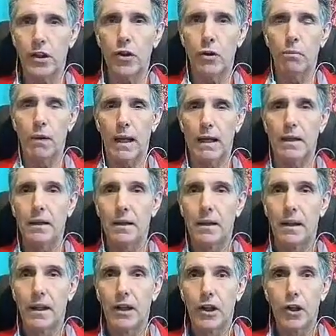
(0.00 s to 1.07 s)
in your blood.
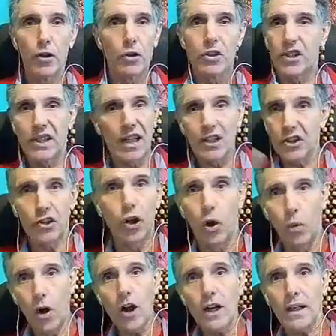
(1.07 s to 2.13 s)
Your cells
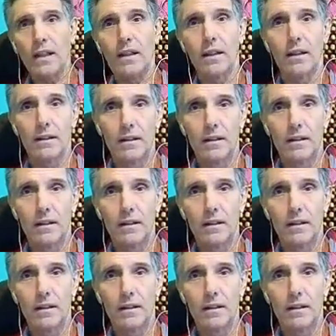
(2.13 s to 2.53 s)
don't want it.